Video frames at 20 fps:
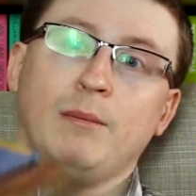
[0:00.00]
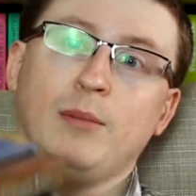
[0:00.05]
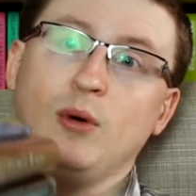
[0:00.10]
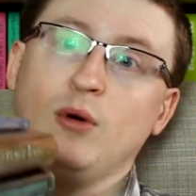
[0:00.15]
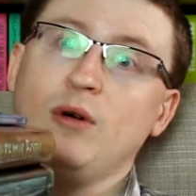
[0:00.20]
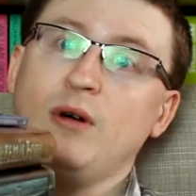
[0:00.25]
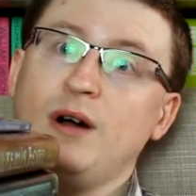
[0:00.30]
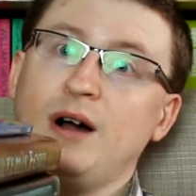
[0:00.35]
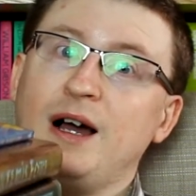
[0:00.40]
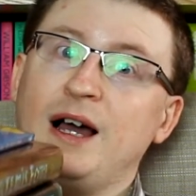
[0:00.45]

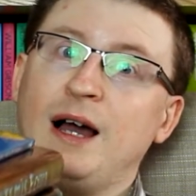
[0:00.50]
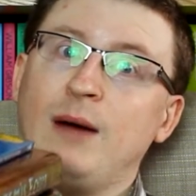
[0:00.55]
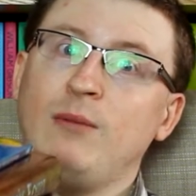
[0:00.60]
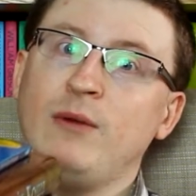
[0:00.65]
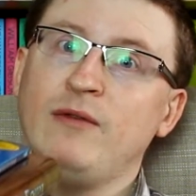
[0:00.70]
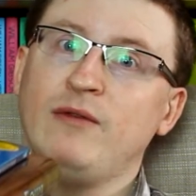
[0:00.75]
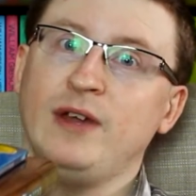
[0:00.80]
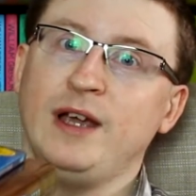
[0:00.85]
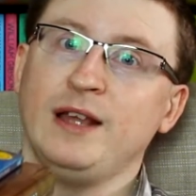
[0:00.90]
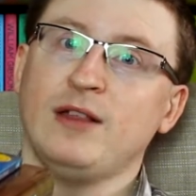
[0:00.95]
but I am
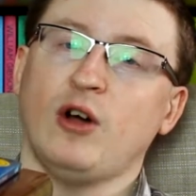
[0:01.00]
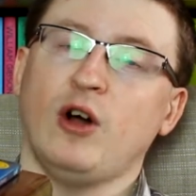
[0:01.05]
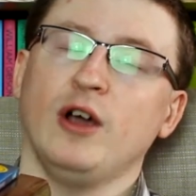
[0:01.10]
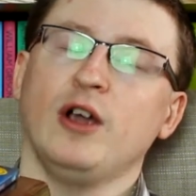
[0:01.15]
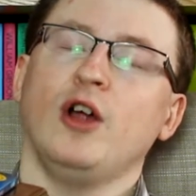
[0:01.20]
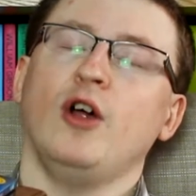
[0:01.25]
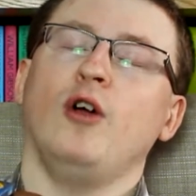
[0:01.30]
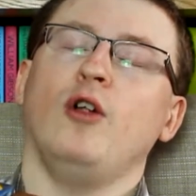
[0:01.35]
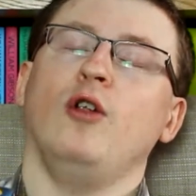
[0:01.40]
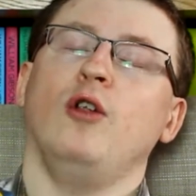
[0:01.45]
with these.
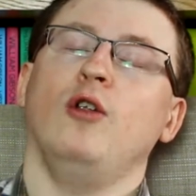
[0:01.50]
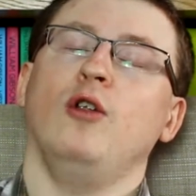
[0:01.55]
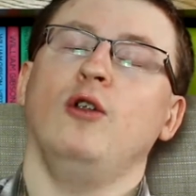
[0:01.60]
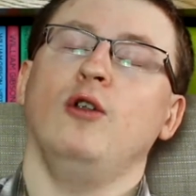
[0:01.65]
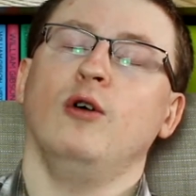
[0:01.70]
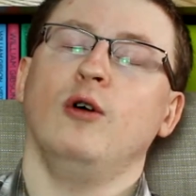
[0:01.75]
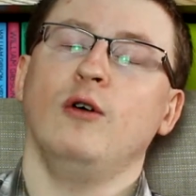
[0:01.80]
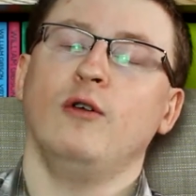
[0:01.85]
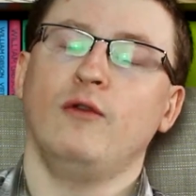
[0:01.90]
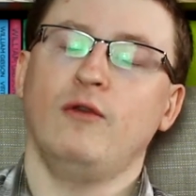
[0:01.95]
I
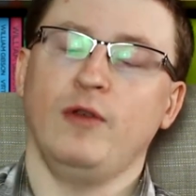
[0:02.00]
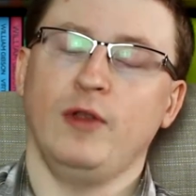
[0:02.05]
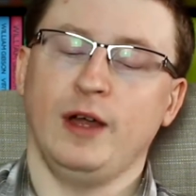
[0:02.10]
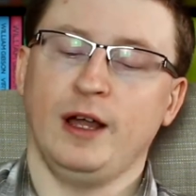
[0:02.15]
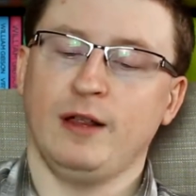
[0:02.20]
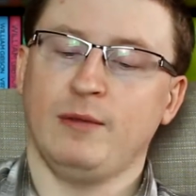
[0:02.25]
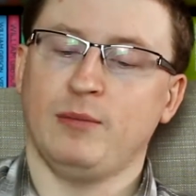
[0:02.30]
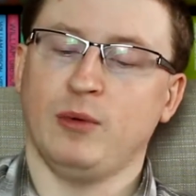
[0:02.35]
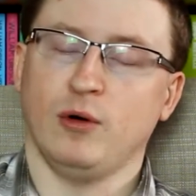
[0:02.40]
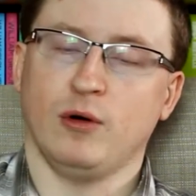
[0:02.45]
love
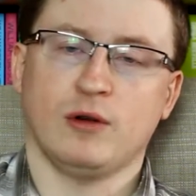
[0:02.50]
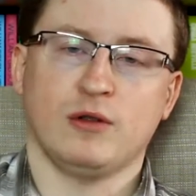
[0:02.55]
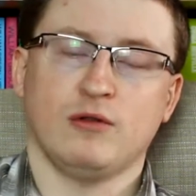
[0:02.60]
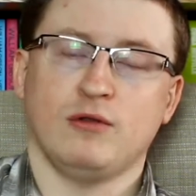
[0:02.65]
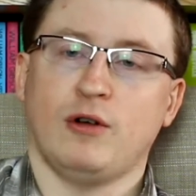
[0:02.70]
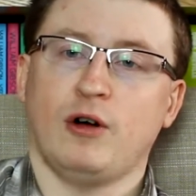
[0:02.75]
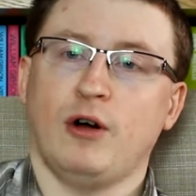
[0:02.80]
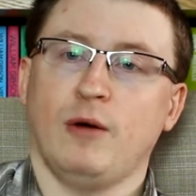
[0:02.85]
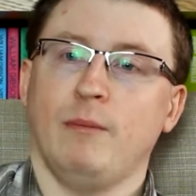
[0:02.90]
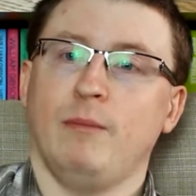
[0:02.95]
these books
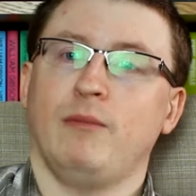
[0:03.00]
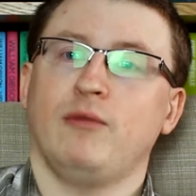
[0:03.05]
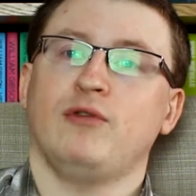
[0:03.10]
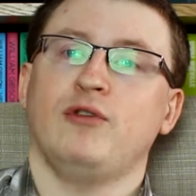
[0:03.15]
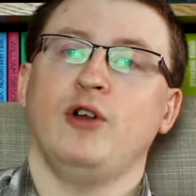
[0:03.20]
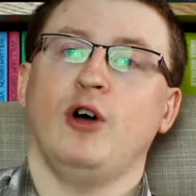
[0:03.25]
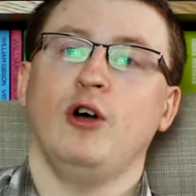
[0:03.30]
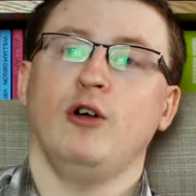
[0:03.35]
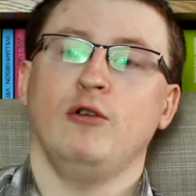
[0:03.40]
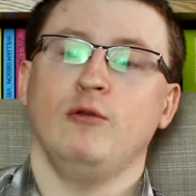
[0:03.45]

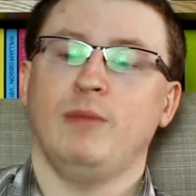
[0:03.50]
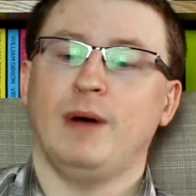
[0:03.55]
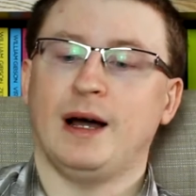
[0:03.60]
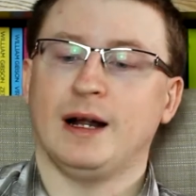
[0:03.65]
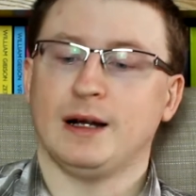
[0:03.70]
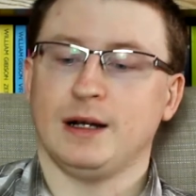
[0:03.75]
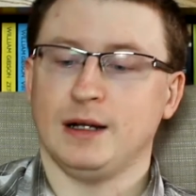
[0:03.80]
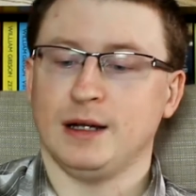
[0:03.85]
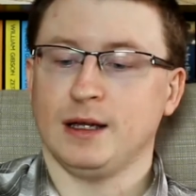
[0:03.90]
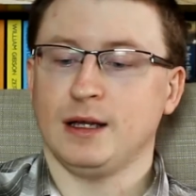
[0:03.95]
so
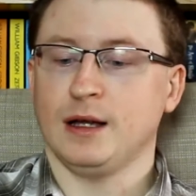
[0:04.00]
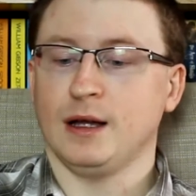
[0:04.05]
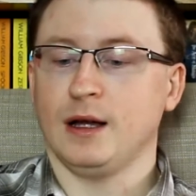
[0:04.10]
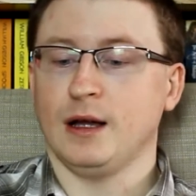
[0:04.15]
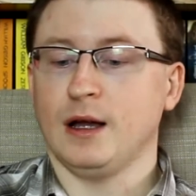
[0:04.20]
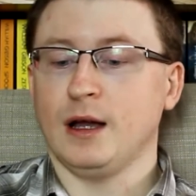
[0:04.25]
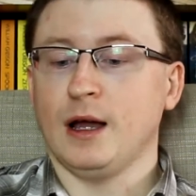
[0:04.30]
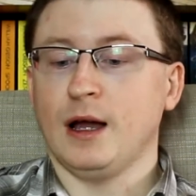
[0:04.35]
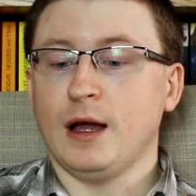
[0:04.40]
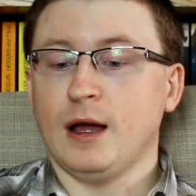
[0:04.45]
badly.
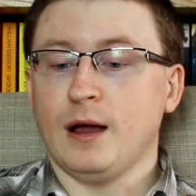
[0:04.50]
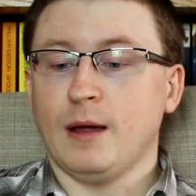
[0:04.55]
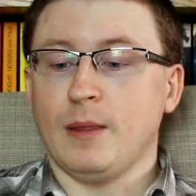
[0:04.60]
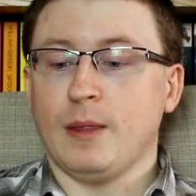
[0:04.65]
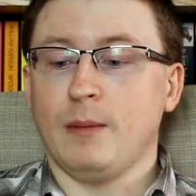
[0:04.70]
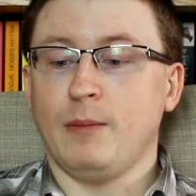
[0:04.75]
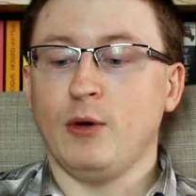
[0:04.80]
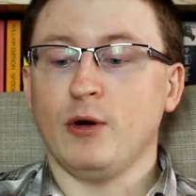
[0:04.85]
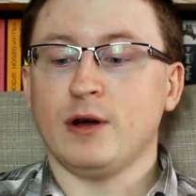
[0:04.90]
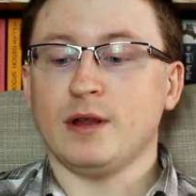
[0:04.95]

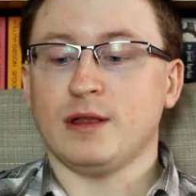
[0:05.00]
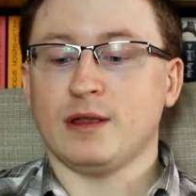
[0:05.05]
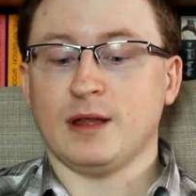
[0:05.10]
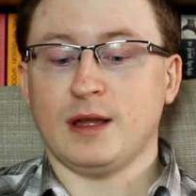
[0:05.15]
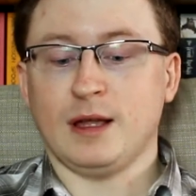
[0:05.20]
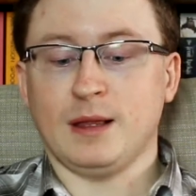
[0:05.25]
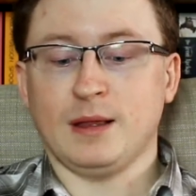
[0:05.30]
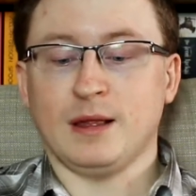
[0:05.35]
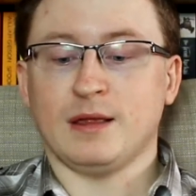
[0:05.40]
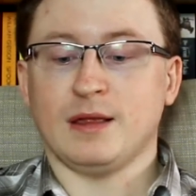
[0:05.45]
The books
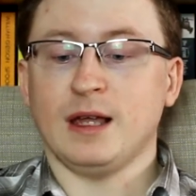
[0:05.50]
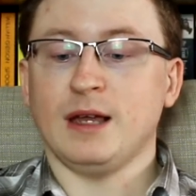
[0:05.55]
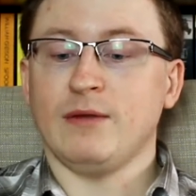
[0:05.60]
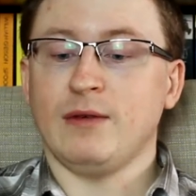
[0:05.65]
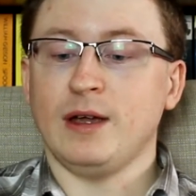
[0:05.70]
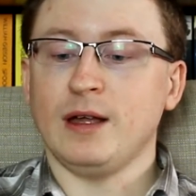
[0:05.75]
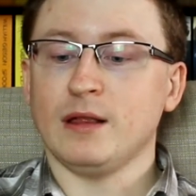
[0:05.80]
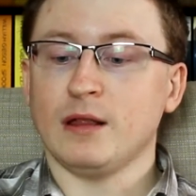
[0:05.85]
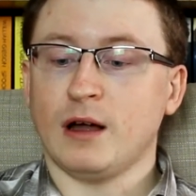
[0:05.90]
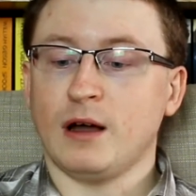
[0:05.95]
in the
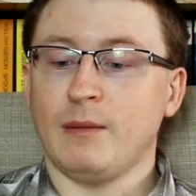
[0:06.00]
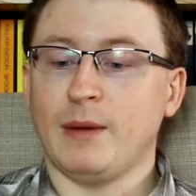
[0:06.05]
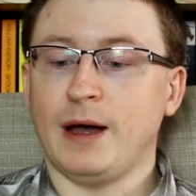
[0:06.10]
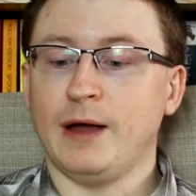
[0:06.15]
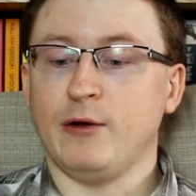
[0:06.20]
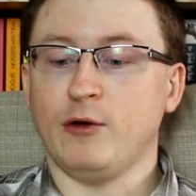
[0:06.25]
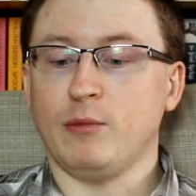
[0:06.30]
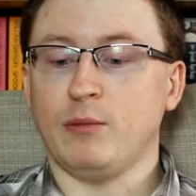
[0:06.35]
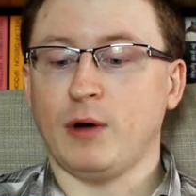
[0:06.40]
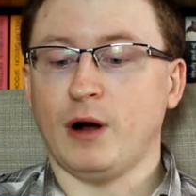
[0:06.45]
series are
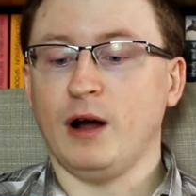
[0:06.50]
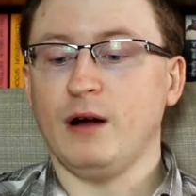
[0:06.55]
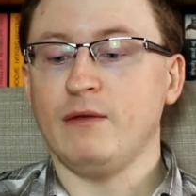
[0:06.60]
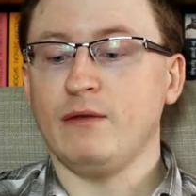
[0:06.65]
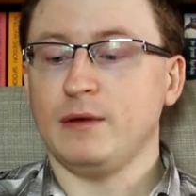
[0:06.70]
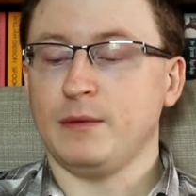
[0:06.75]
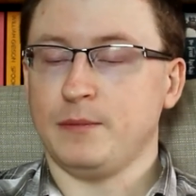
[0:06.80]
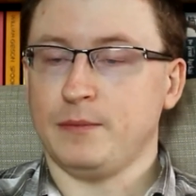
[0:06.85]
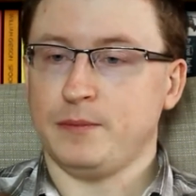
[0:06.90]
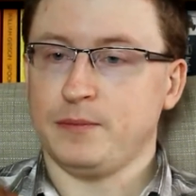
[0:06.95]
made up
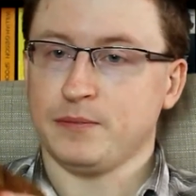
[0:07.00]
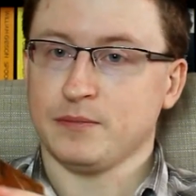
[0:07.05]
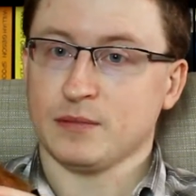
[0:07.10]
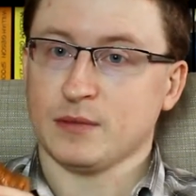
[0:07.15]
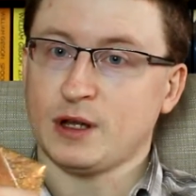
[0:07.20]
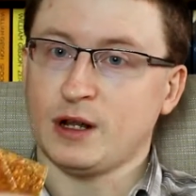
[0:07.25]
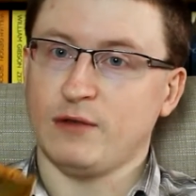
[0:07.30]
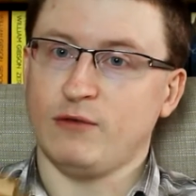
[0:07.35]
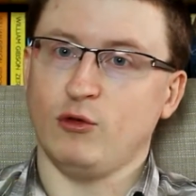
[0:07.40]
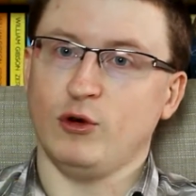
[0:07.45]
of,
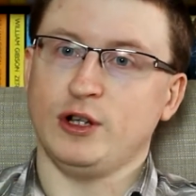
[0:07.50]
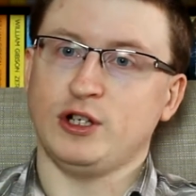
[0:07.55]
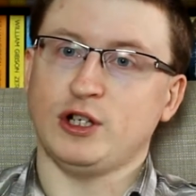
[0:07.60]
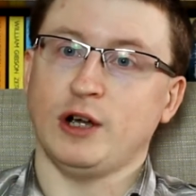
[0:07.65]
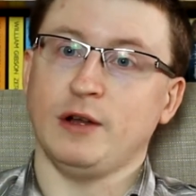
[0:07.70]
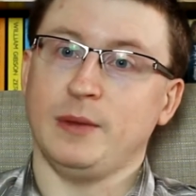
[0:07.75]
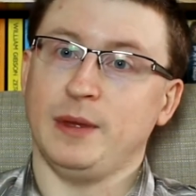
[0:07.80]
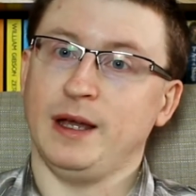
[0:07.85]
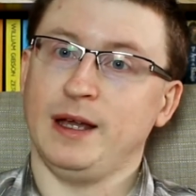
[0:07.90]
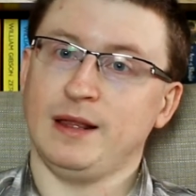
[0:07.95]
and I've already
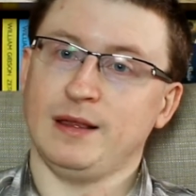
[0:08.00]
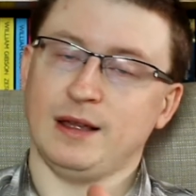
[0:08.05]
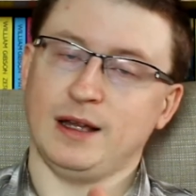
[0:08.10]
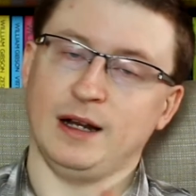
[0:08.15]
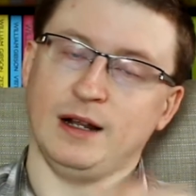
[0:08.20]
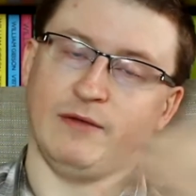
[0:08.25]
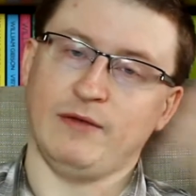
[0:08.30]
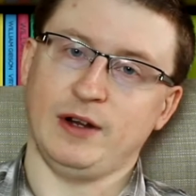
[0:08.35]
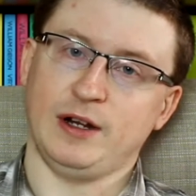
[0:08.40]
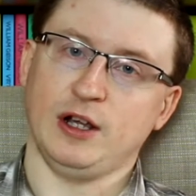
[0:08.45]
showed these
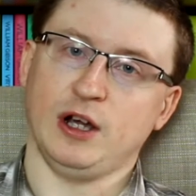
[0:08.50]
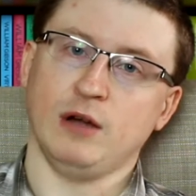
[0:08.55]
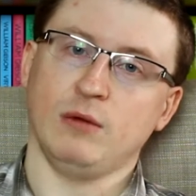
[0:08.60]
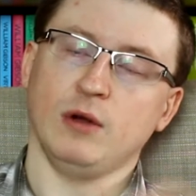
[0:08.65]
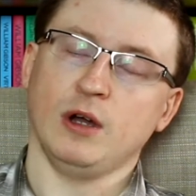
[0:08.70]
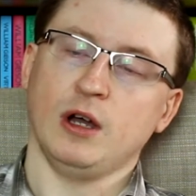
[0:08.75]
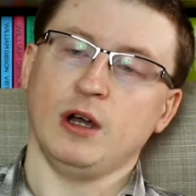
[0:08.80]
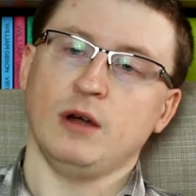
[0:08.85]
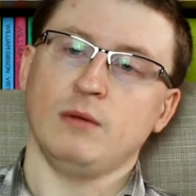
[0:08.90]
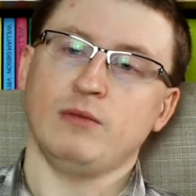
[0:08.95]
in a video
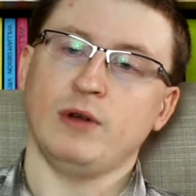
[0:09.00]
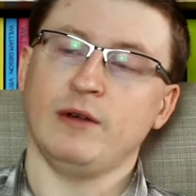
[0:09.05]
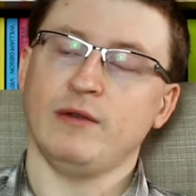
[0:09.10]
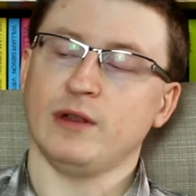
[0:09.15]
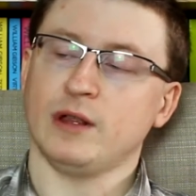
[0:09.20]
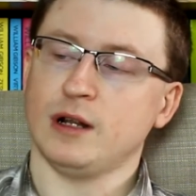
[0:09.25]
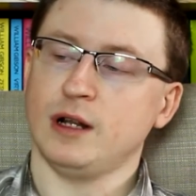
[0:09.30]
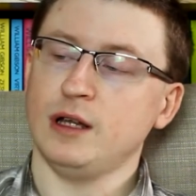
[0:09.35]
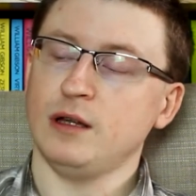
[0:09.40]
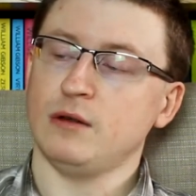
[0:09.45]

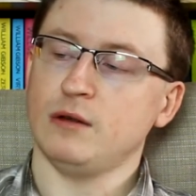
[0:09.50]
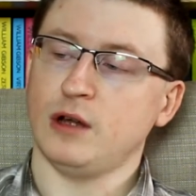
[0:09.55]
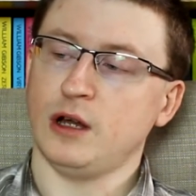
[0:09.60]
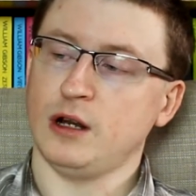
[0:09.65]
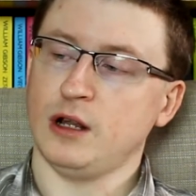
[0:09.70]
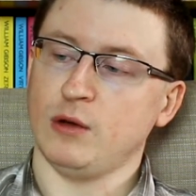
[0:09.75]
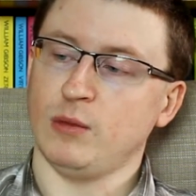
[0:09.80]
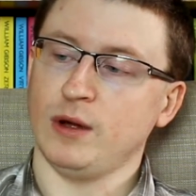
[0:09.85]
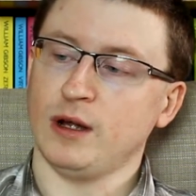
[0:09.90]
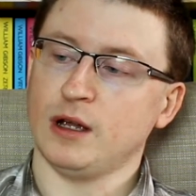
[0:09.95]
previously,
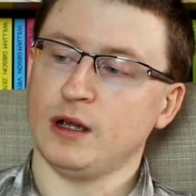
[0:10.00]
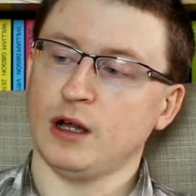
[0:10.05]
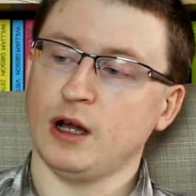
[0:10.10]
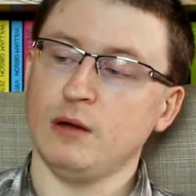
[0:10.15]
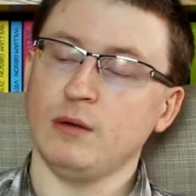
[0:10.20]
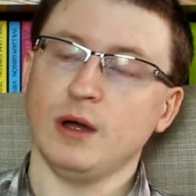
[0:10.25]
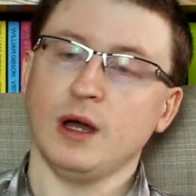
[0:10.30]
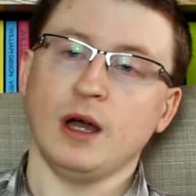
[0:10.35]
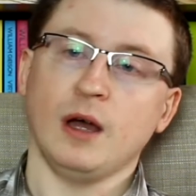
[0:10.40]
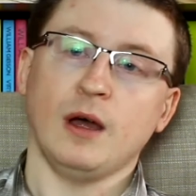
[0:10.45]
only a week
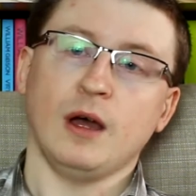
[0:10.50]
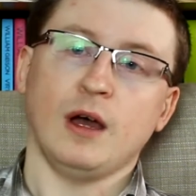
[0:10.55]
ago,